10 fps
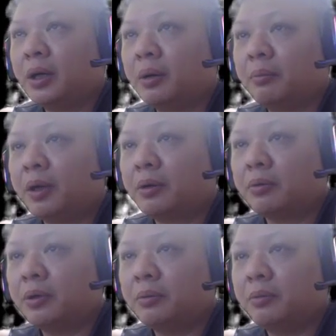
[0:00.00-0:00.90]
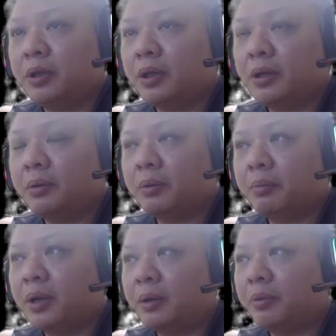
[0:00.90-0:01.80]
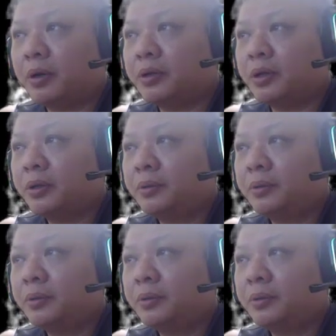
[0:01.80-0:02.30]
Black would immediately apply pressure,